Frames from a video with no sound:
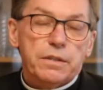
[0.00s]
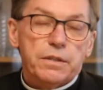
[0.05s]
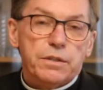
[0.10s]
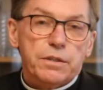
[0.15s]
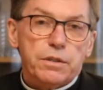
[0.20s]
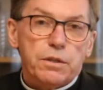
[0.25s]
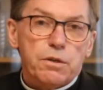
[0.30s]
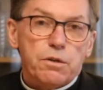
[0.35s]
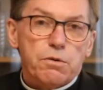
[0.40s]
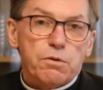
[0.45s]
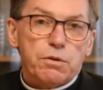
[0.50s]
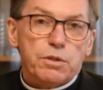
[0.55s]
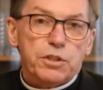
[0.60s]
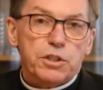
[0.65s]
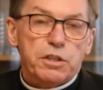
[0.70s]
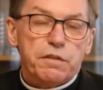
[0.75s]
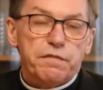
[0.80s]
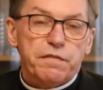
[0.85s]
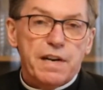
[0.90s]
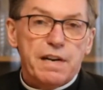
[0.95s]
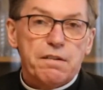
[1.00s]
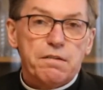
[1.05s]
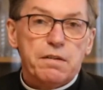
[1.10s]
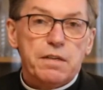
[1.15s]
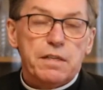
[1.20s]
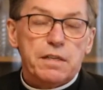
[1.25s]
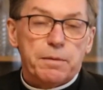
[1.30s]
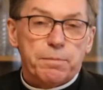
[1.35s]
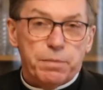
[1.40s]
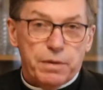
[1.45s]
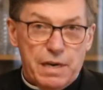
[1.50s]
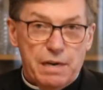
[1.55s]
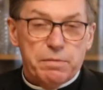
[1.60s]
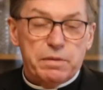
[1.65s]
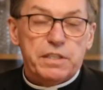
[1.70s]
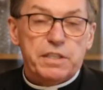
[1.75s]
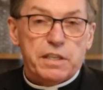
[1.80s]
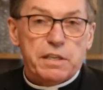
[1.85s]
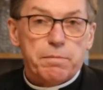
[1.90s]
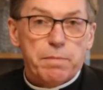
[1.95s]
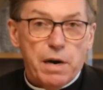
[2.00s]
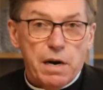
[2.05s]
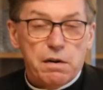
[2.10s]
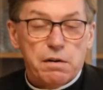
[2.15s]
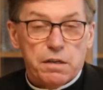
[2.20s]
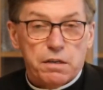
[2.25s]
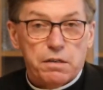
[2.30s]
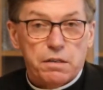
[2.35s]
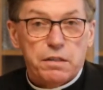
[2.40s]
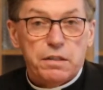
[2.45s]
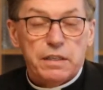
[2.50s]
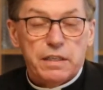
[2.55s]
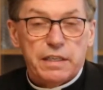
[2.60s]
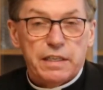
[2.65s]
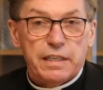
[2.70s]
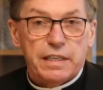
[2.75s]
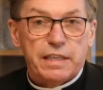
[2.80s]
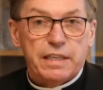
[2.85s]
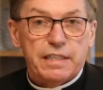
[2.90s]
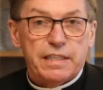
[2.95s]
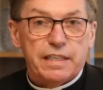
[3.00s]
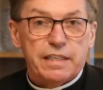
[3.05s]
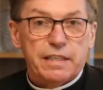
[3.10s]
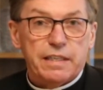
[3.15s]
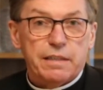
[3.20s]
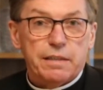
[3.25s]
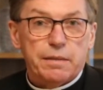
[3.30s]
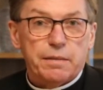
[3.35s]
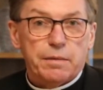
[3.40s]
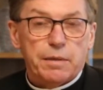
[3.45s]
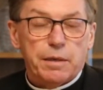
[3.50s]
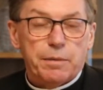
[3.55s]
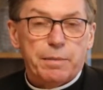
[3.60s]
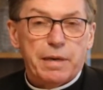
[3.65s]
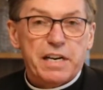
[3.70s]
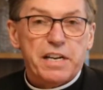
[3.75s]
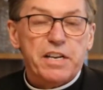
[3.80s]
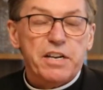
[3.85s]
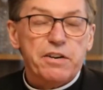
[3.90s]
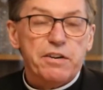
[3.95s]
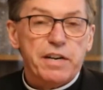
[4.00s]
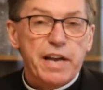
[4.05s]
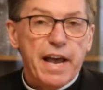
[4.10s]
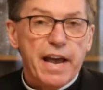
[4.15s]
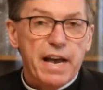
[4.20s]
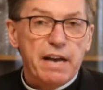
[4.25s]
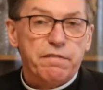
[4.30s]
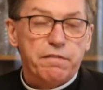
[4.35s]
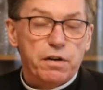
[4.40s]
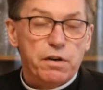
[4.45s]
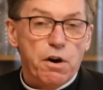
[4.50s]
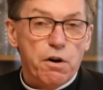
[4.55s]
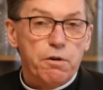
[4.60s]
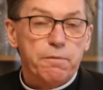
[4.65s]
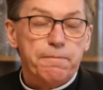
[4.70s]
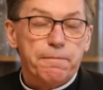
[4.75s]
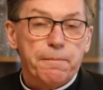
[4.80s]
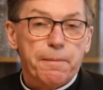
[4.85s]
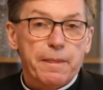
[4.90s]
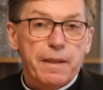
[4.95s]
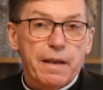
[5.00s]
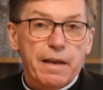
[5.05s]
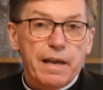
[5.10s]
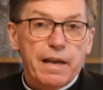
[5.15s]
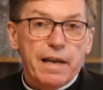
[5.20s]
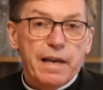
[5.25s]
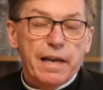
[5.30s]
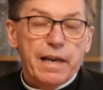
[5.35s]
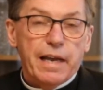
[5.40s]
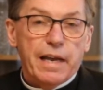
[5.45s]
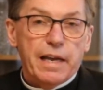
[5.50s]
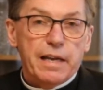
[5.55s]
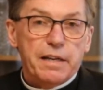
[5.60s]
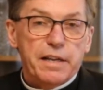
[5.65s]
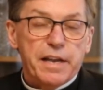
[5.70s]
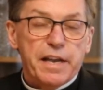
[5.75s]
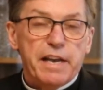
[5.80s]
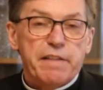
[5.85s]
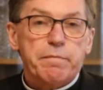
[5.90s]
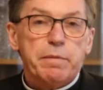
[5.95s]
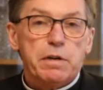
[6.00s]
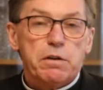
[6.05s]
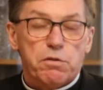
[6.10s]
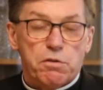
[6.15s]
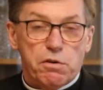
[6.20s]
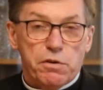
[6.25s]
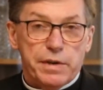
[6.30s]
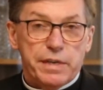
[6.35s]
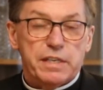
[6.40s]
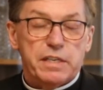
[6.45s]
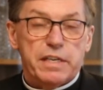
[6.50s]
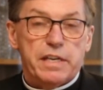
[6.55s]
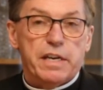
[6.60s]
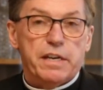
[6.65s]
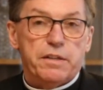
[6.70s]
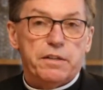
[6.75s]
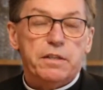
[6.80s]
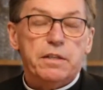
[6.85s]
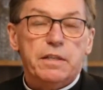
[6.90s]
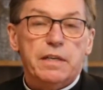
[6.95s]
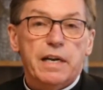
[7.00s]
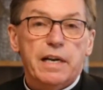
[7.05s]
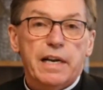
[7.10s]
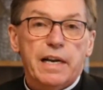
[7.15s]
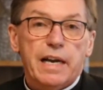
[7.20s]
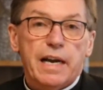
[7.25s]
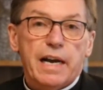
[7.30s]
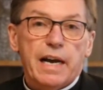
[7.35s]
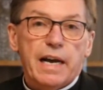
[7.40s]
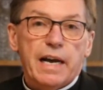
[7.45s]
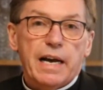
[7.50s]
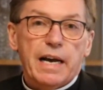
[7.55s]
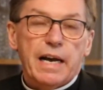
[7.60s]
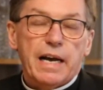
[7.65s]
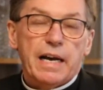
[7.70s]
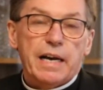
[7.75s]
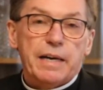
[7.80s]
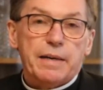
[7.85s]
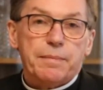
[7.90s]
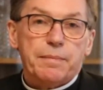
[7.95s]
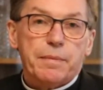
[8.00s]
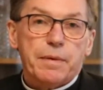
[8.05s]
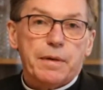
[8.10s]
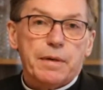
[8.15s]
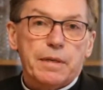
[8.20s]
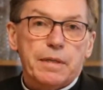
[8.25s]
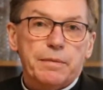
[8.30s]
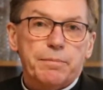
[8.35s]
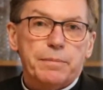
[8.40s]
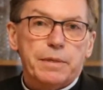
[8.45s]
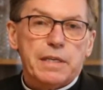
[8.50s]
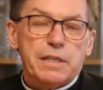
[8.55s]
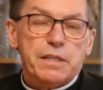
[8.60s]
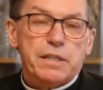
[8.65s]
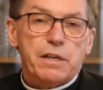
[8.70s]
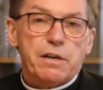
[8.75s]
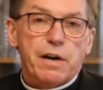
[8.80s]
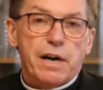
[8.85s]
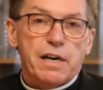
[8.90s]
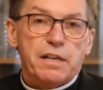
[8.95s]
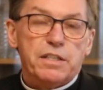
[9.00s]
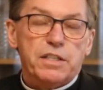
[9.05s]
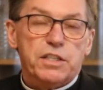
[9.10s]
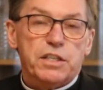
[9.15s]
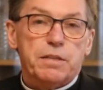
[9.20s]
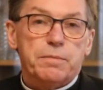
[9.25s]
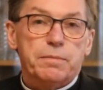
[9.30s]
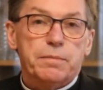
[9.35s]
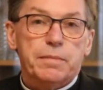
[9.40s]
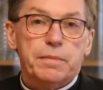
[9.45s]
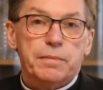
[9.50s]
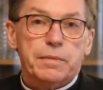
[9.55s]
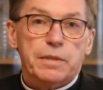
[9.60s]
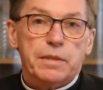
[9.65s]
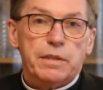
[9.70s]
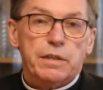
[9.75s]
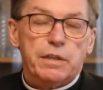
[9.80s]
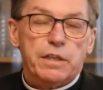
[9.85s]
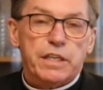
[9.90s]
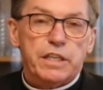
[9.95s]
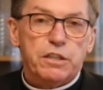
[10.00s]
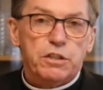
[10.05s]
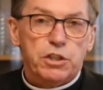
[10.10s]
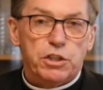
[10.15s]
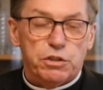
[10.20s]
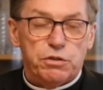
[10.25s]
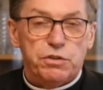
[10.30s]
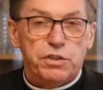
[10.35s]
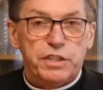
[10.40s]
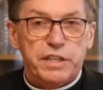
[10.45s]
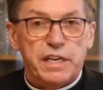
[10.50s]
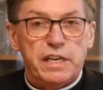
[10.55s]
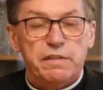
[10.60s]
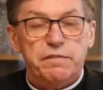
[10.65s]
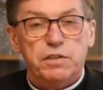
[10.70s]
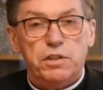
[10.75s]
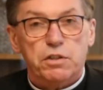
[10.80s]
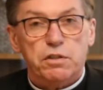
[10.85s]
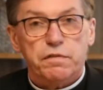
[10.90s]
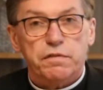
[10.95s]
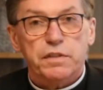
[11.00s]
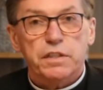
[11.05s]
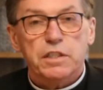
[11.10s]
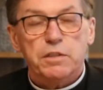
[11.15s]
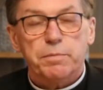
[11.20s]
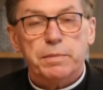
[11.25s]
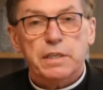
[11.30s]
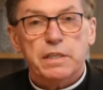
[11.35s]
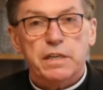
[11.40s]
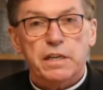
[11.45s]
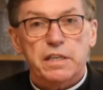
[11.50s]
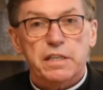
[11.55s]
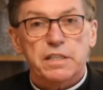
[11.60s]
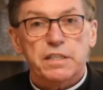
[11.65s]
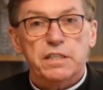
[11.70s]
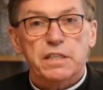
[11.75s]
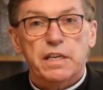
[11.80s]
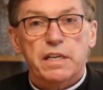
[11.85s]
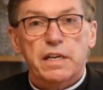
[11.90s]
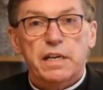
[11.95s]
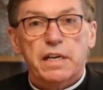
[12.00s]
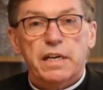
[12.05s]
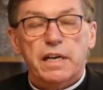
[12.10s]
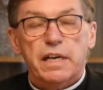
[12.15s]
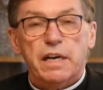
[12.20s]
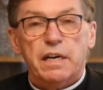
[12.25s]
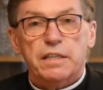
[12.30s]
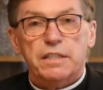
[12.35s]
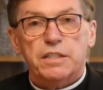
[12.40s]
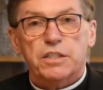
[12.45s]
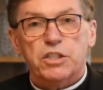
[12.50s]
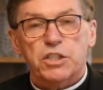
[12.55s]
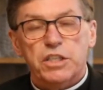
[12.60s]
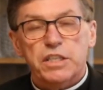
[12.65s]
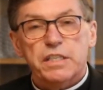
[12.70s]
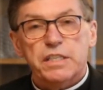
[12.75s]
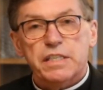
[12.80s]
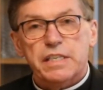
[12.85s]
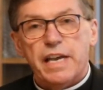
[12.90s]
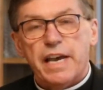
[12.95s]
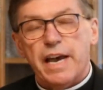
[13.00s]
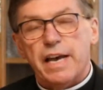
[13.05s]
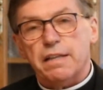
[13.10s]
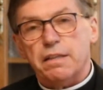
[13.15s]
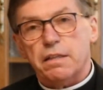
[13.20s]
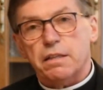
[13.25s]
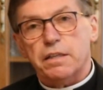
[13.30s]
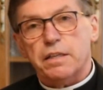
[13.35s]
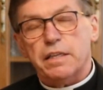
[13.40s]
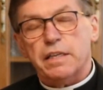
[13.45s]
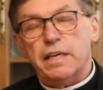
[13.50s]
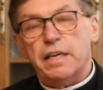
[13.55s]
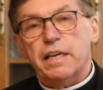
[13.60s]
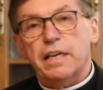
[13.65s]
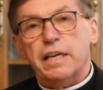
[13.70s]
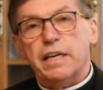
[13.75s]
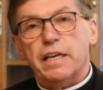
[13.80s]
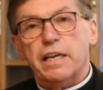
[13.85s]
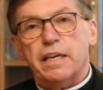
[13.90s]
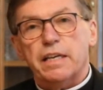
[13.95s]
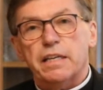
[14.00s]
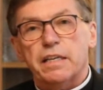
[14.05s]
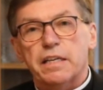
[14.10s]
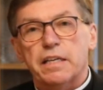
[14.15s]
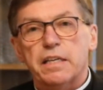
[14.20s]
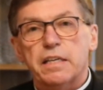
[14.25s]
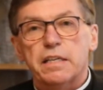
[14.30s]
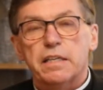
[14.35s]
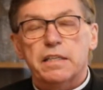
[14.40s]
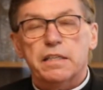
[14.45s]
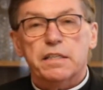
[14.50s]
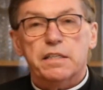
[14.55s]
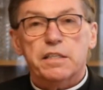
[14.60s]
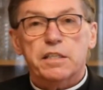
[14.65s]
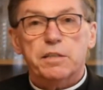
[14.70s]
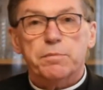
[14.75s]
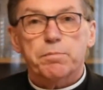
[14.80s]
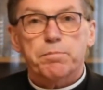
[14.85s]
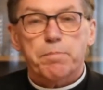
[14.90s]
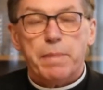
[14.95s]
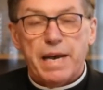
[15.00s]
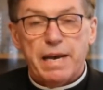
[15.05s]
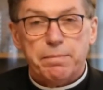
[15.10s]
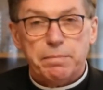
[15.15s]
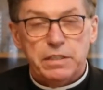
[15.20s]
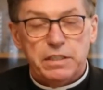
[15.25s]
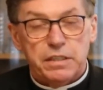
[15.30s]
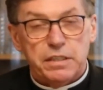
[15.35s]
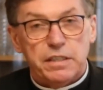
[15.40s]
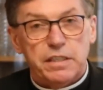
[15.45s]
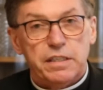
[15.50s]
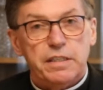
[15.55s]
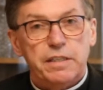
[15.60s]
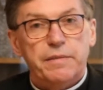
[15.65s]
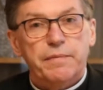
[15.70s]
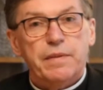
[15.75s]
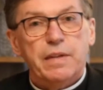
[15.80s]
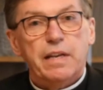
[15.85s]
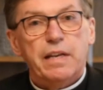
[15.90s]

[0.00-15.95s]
So she found a promising partner uh, about a year and a half ago, and they have been growing together. Uh, but there are some issues that have surfaced because she is Catholic and he is Baptist.